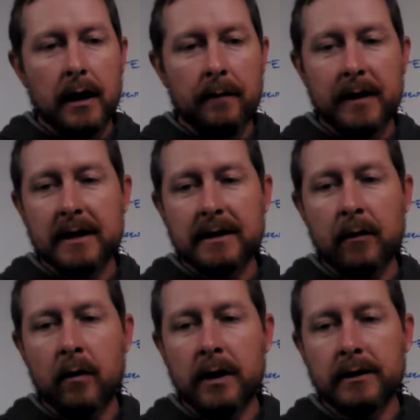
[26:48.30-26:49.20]
because I
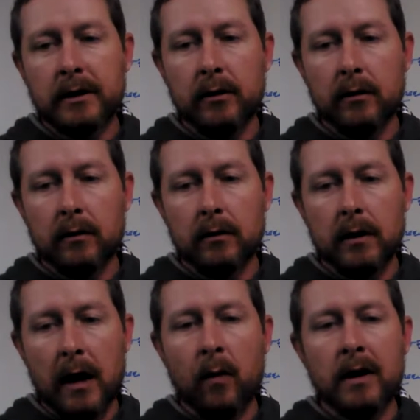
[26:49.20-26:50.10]
want to
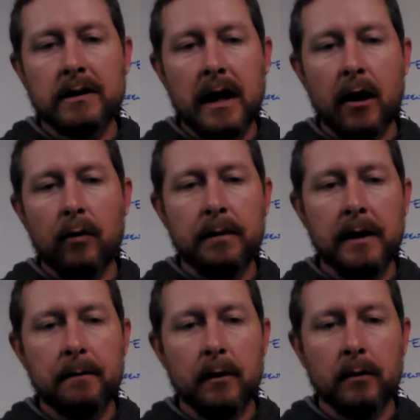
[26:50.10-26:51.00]
help
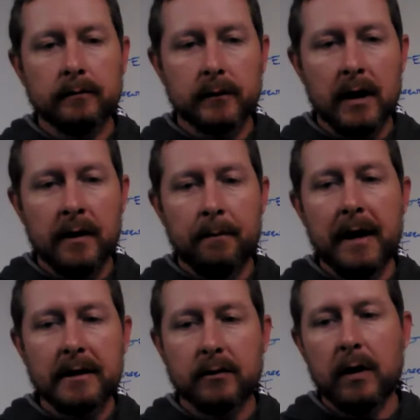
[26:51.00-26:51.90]
people in the
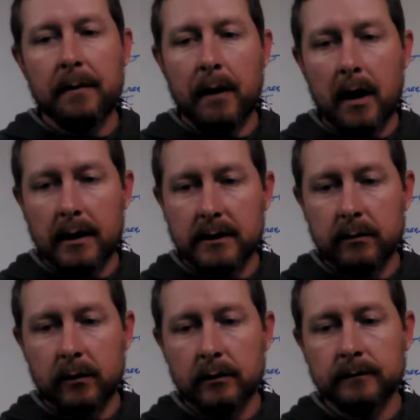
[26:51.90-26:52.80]
best way
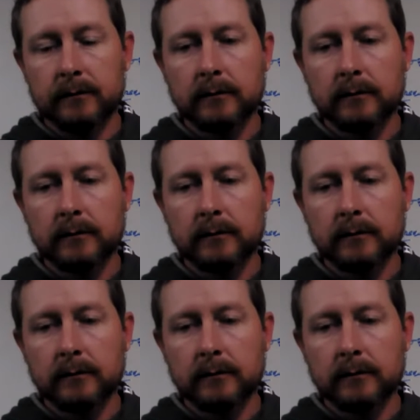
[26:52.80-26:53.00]
possible.